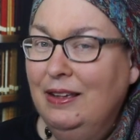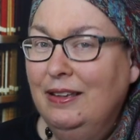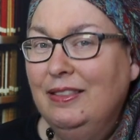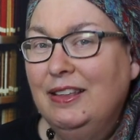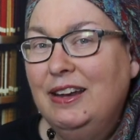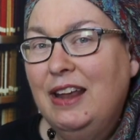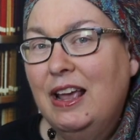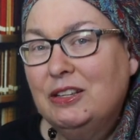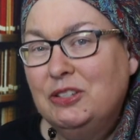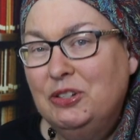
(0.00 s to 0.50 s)
The
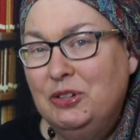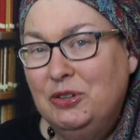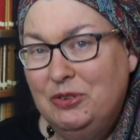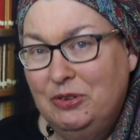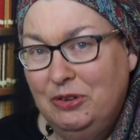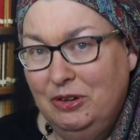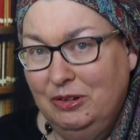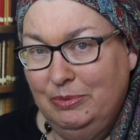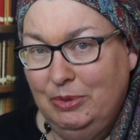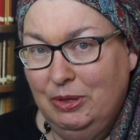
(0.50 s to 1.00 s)
next two
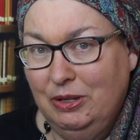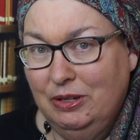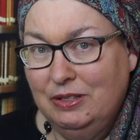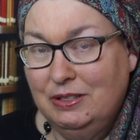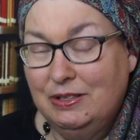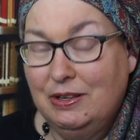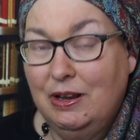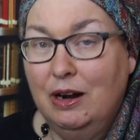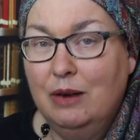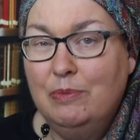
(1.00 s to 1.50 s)

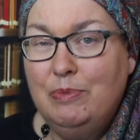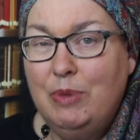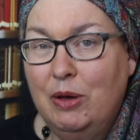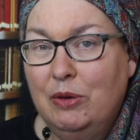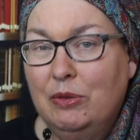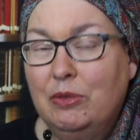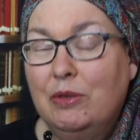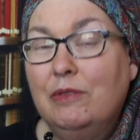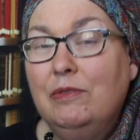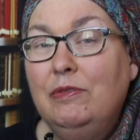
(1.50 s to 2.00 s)
cookbooks are
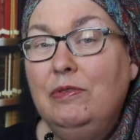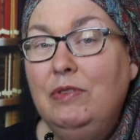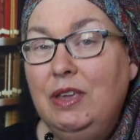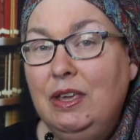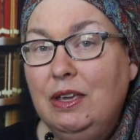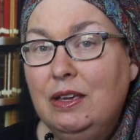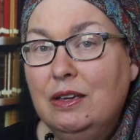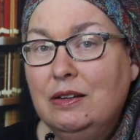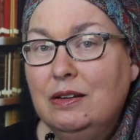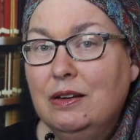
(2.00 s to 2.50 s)
both
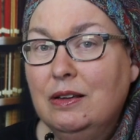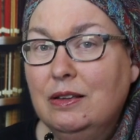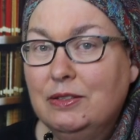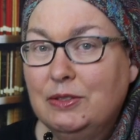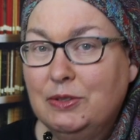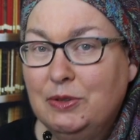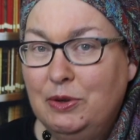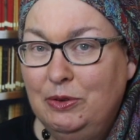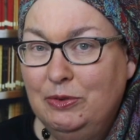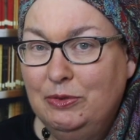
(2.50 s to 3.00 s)
vegan
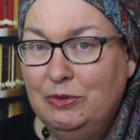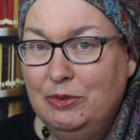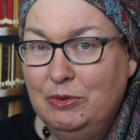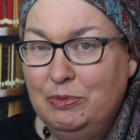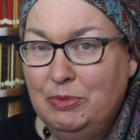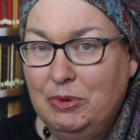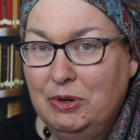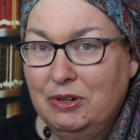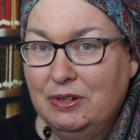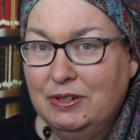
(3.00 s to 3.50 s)
soul
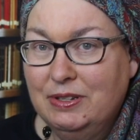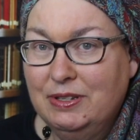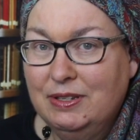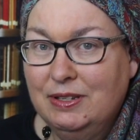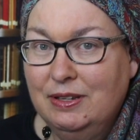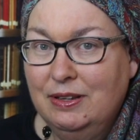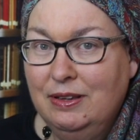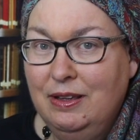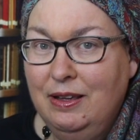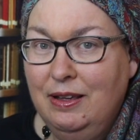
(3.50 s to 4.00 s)
food
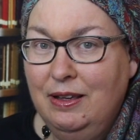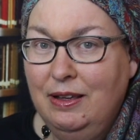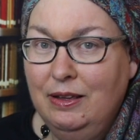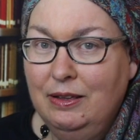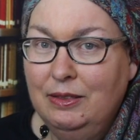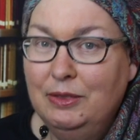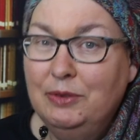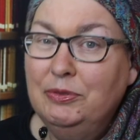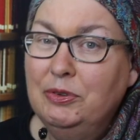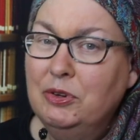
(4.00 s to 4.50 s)
books,
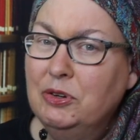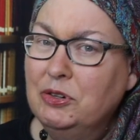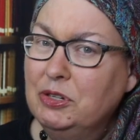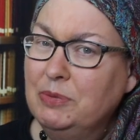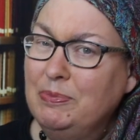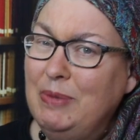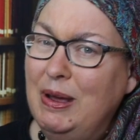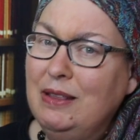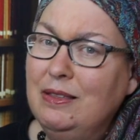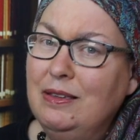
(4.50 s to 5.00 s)
the
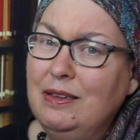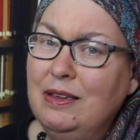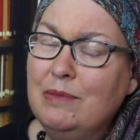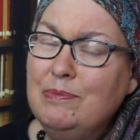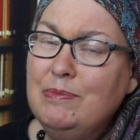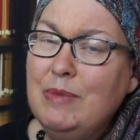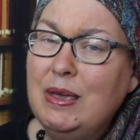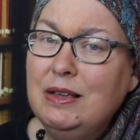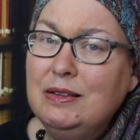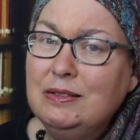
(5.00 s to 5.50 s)
first by the
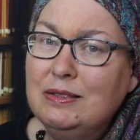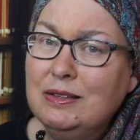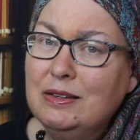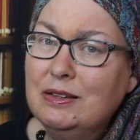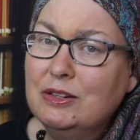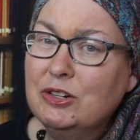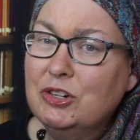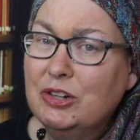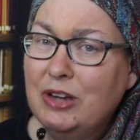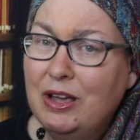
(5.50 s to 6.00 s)
amazing
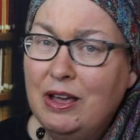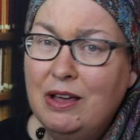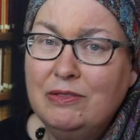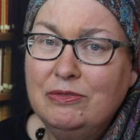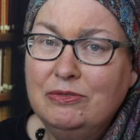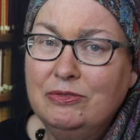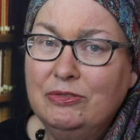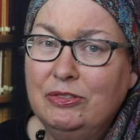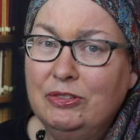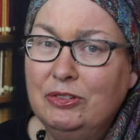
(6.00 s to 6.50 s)

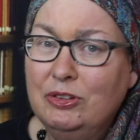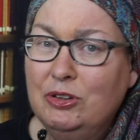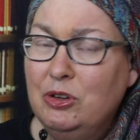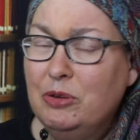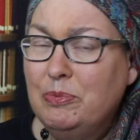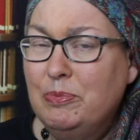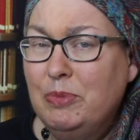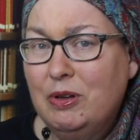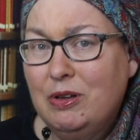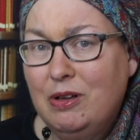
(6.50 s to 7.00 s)
chef,
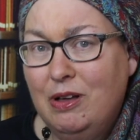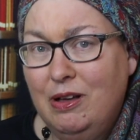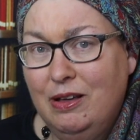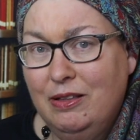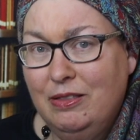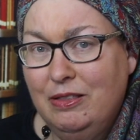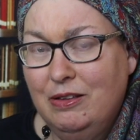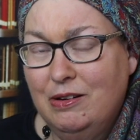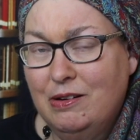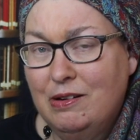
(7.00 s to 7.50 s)
cookbook
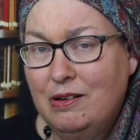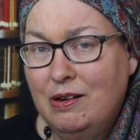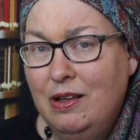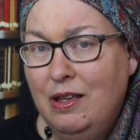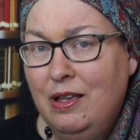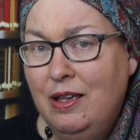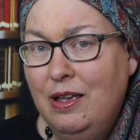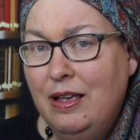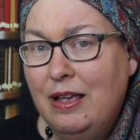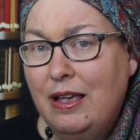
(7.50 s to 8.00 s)
author,
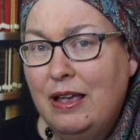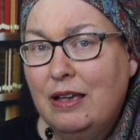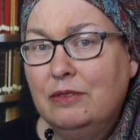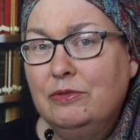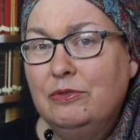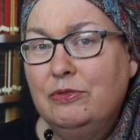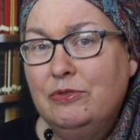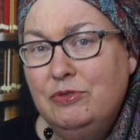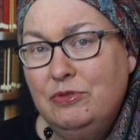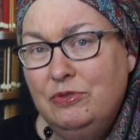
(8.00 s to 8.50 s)

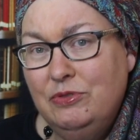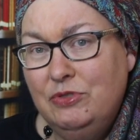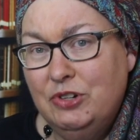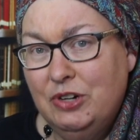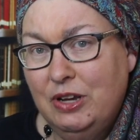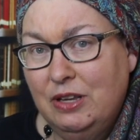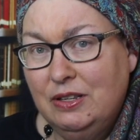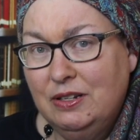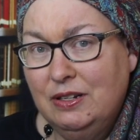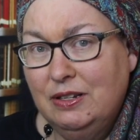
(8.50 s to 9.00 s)
and food
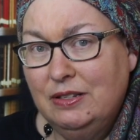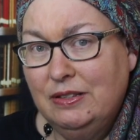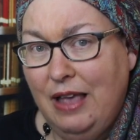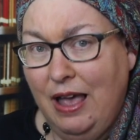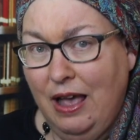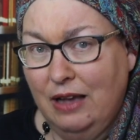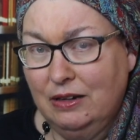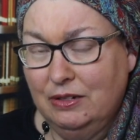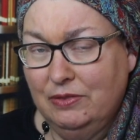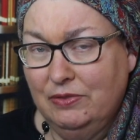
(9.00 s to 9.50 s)
justice
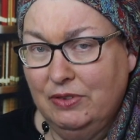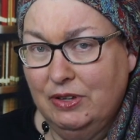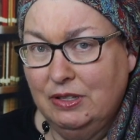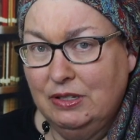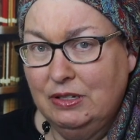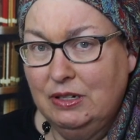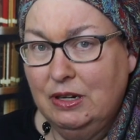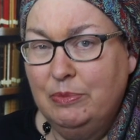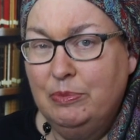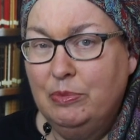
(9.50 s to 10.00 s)

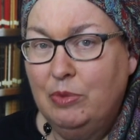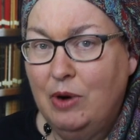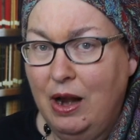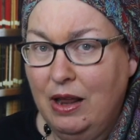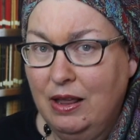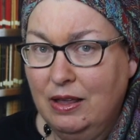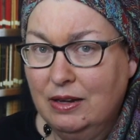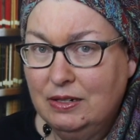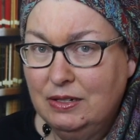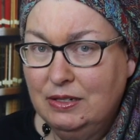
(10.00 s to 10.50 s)
activist
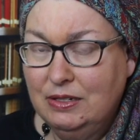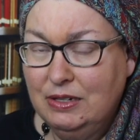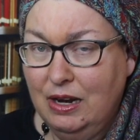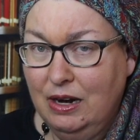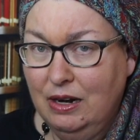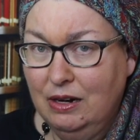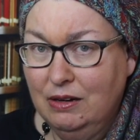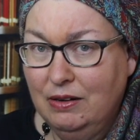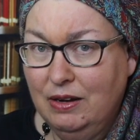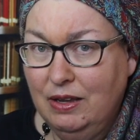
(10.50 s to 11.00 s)
Bryant
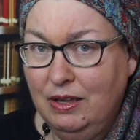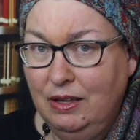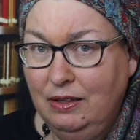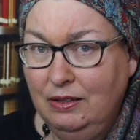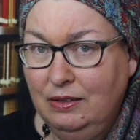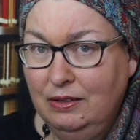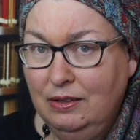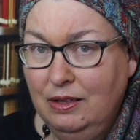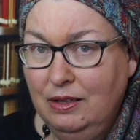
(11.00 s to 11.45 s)
Terry.